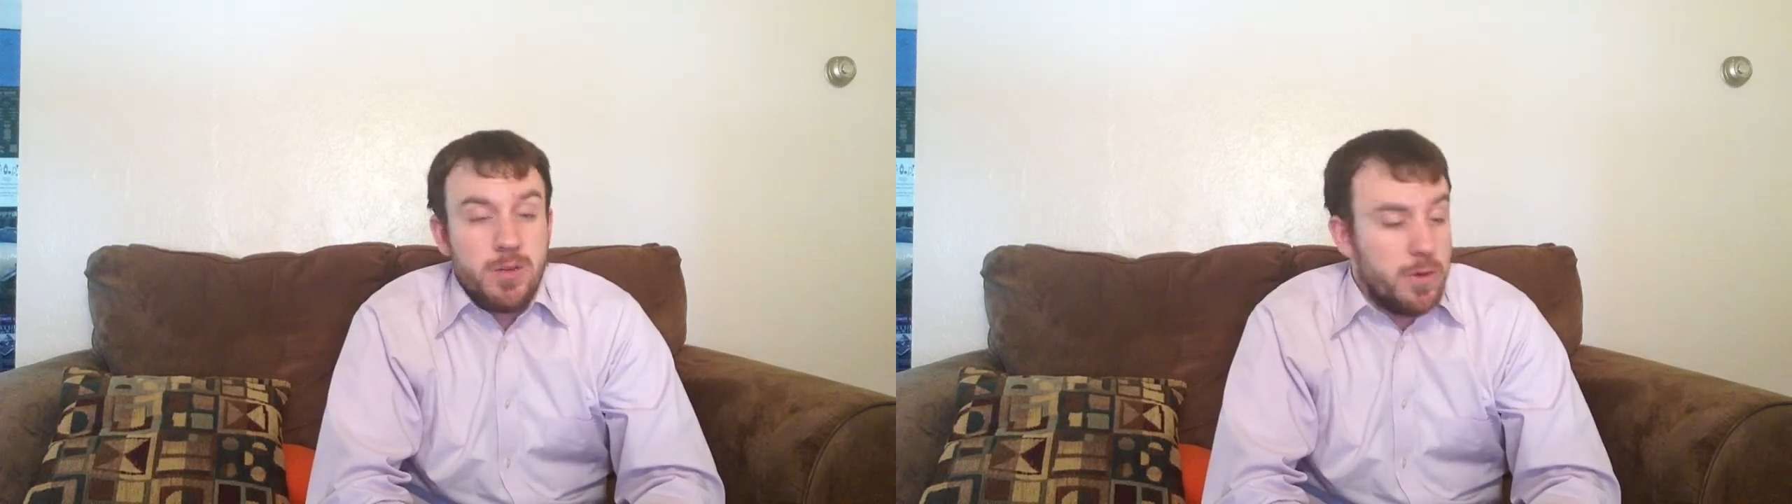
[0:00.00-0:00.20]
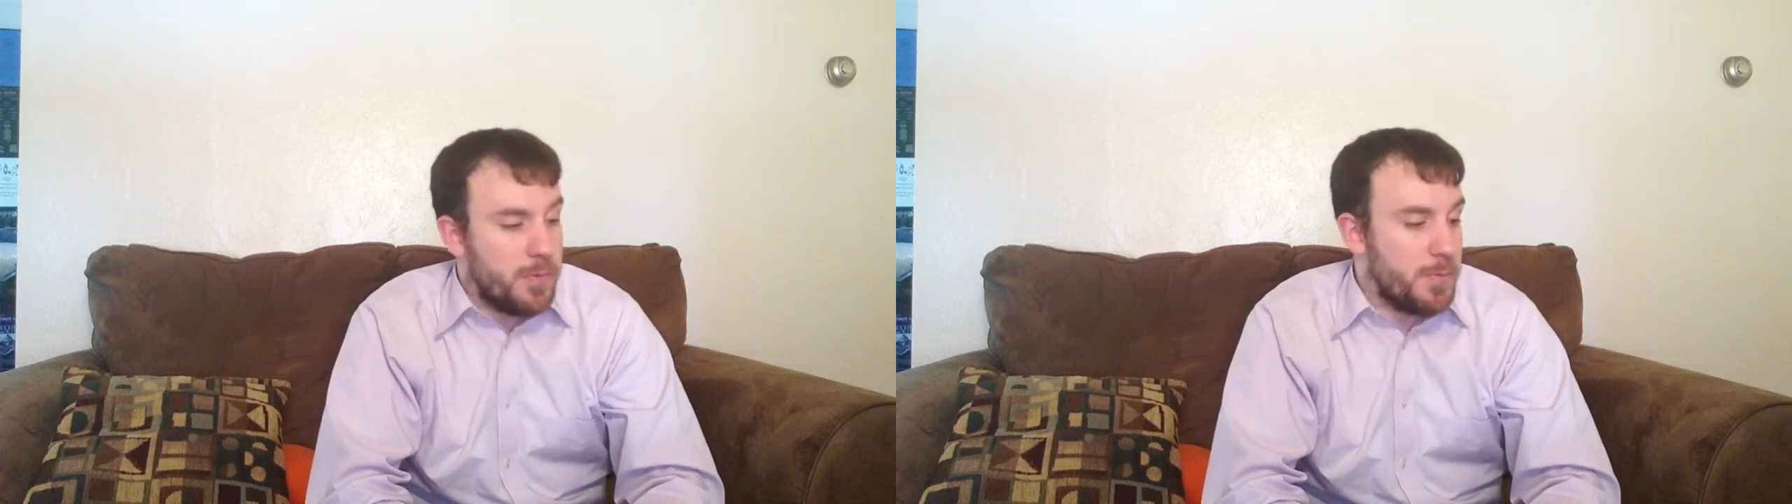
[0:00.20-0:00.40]

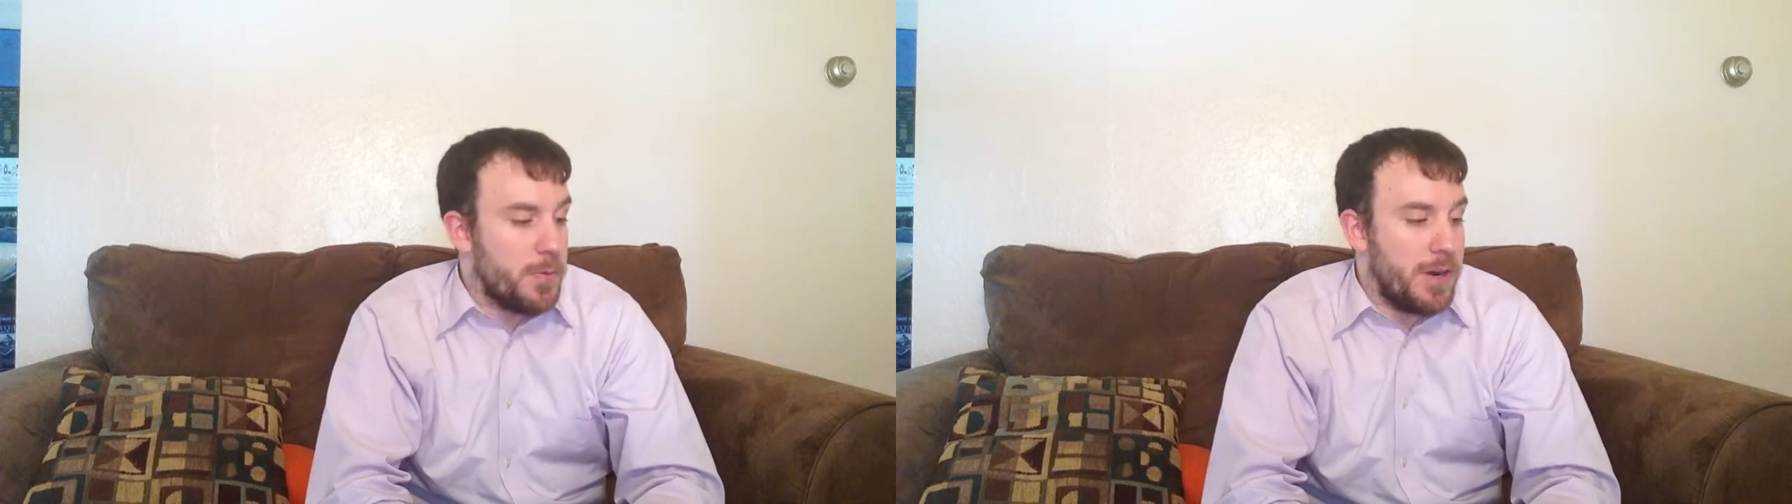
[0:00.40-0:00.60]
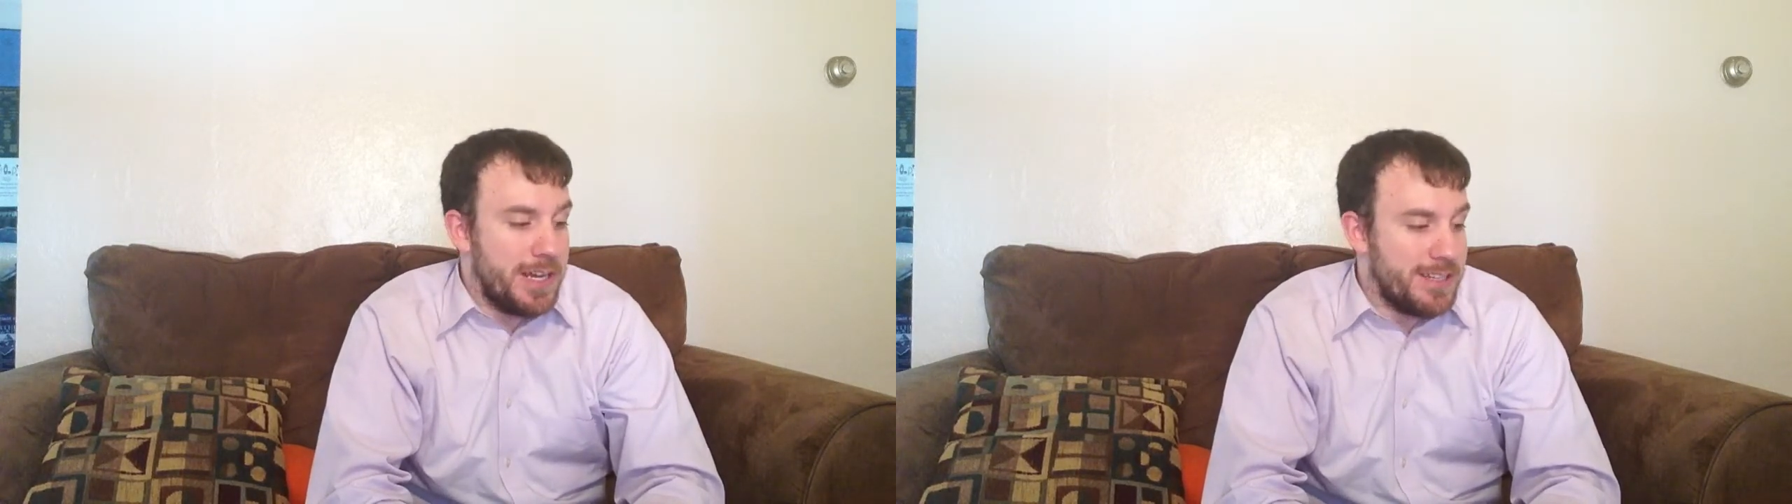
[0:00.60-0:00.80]
with
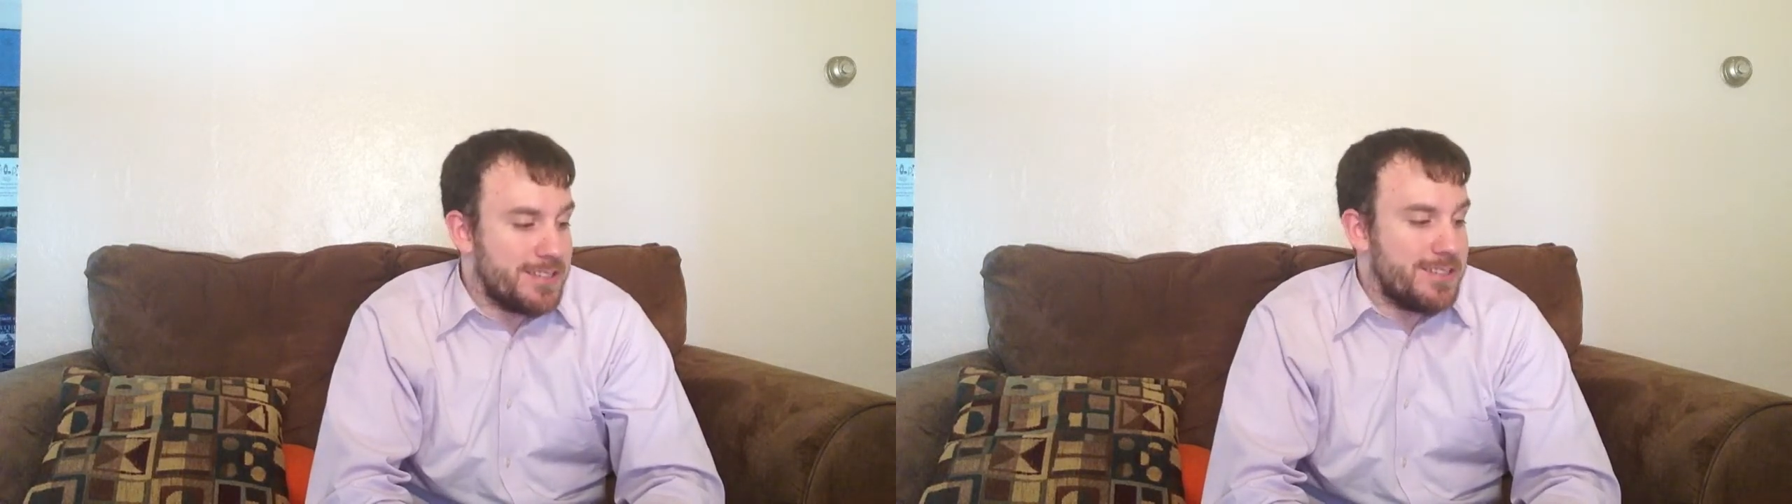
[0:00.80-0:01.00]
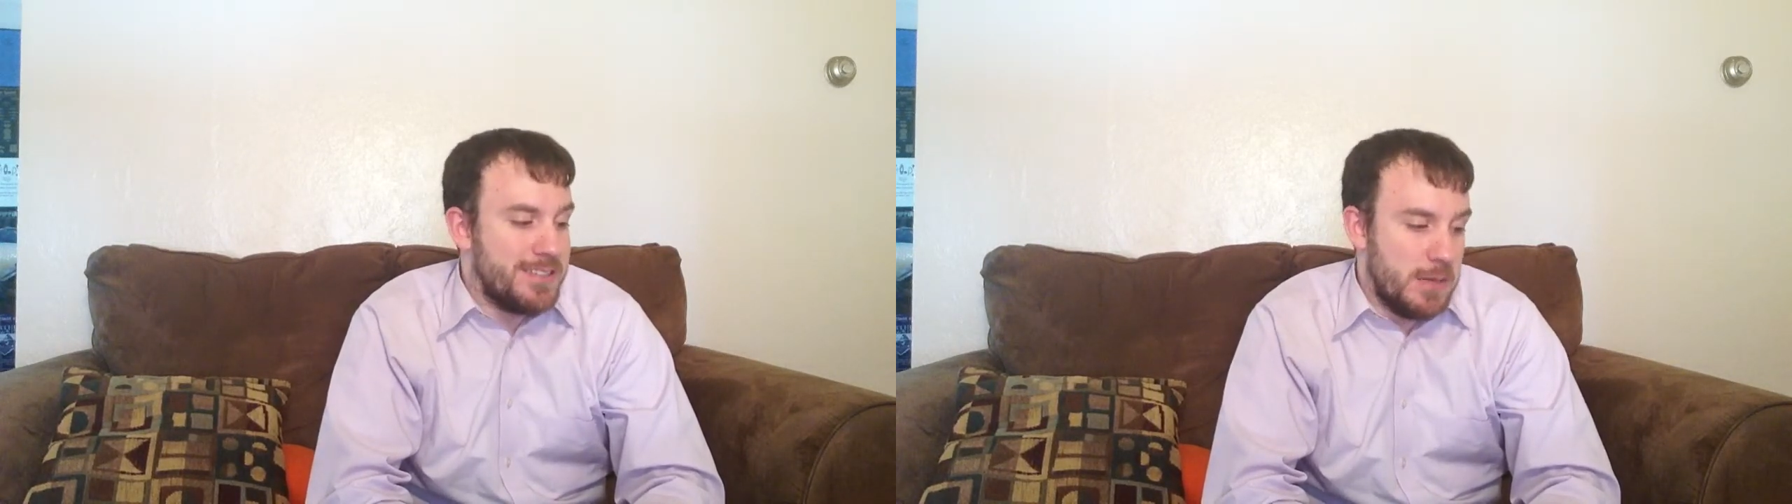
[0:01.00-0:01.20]
pretty
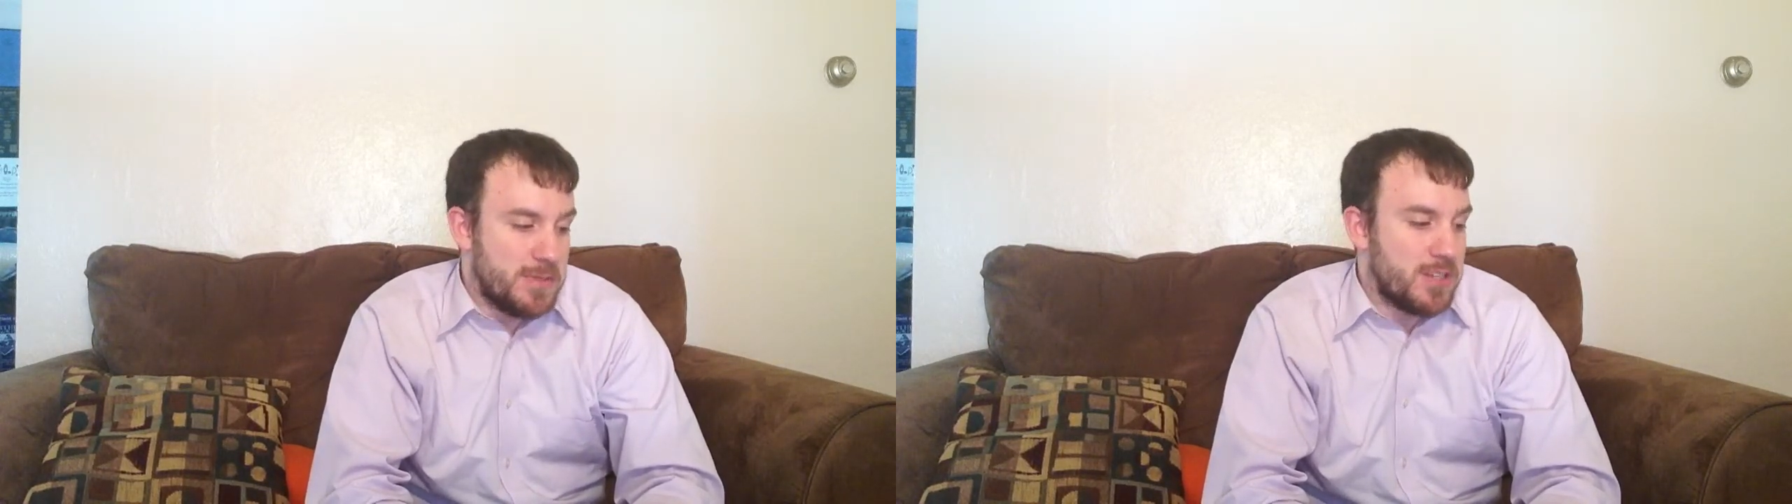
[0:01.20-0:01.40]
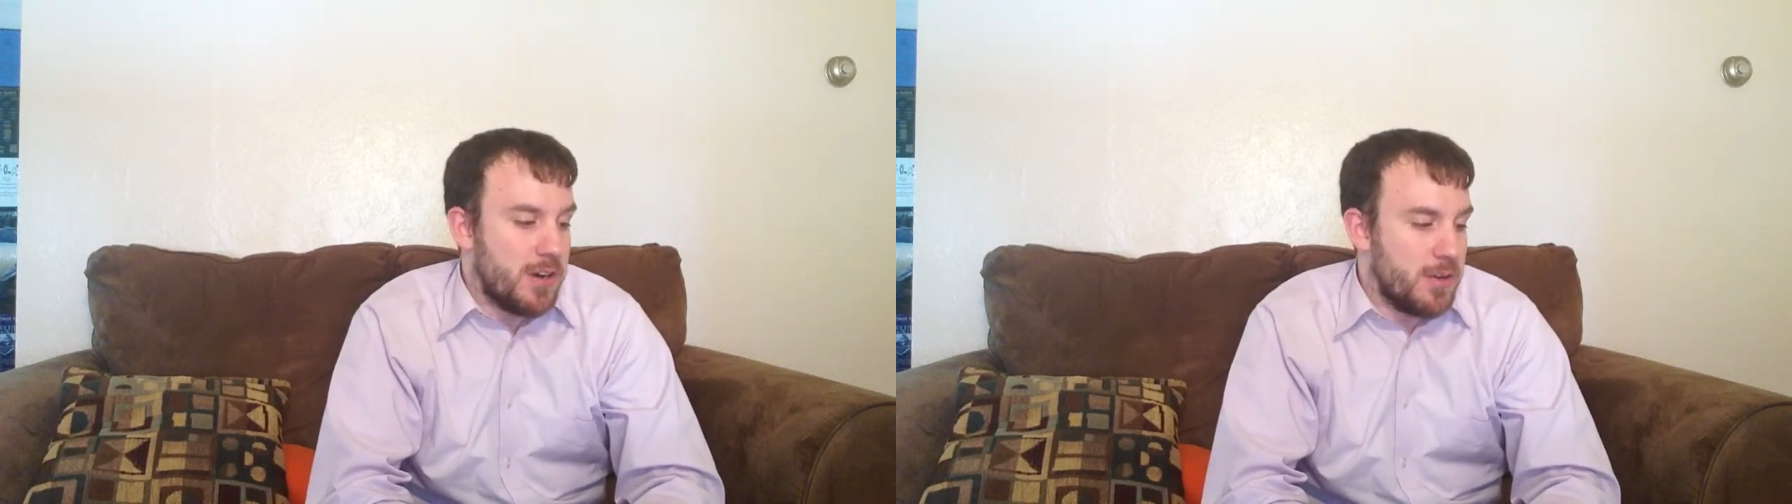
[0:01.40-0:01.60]
deep
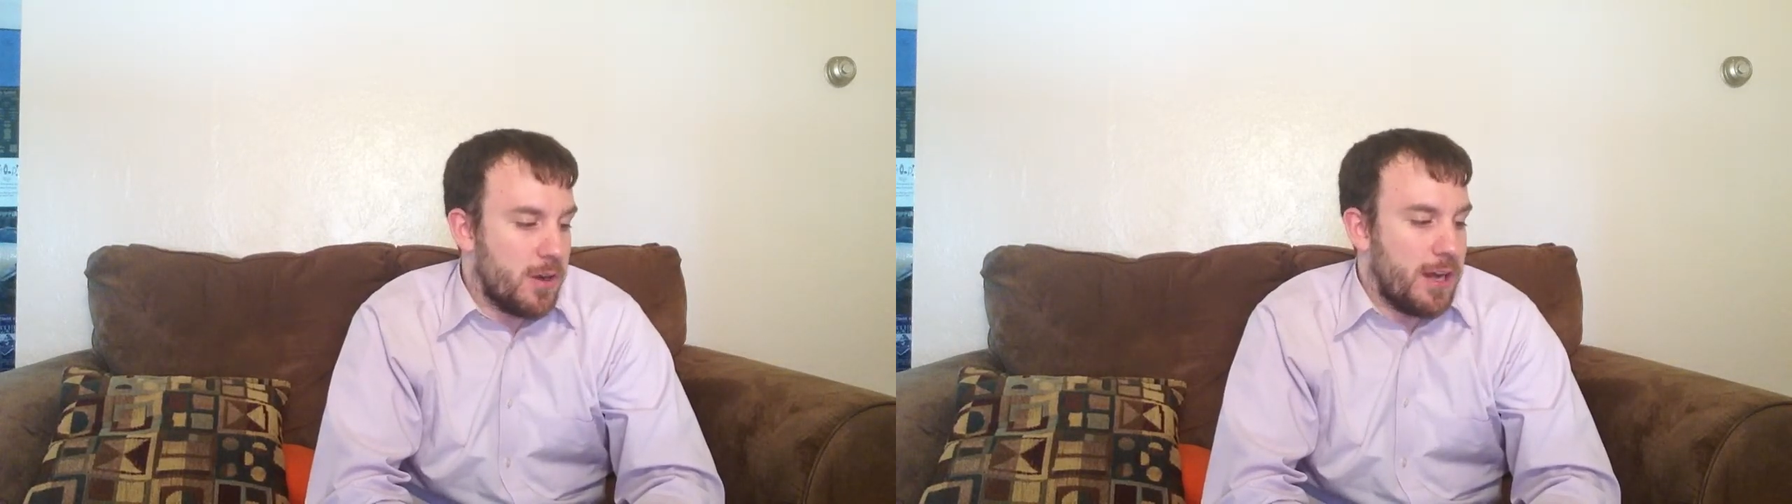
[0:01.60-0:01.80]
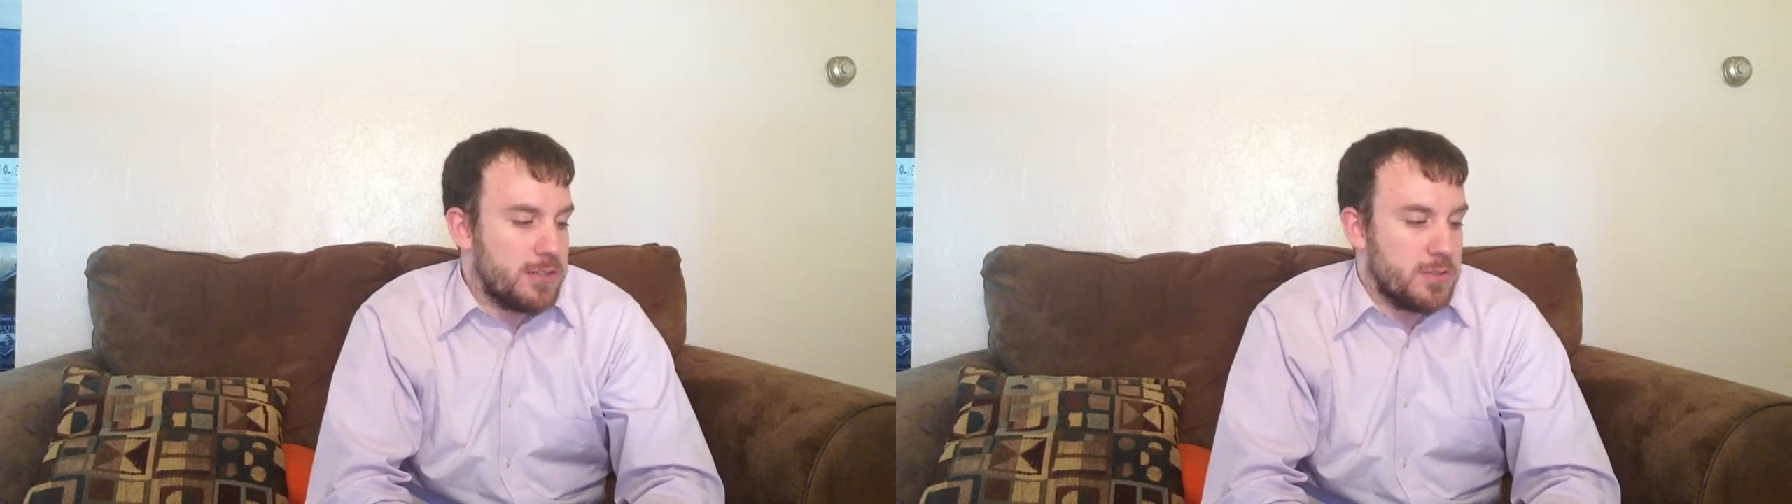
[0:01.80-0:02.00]
starting
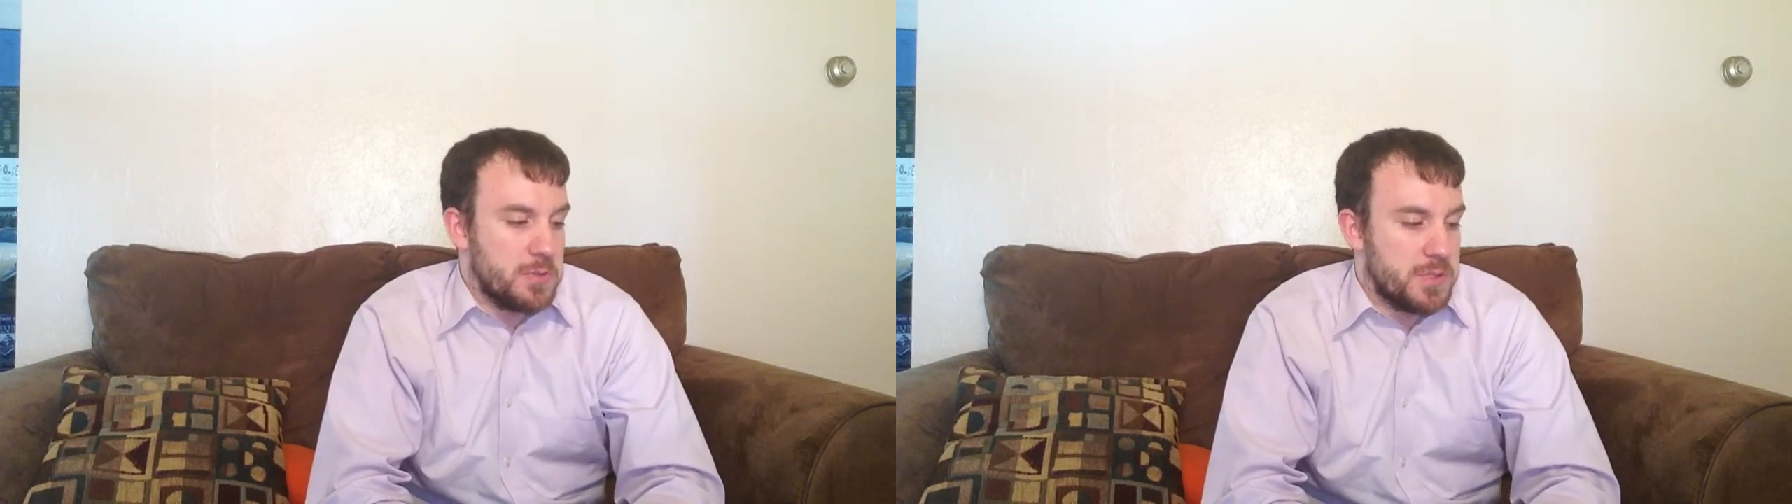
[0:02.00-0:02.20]
rosters.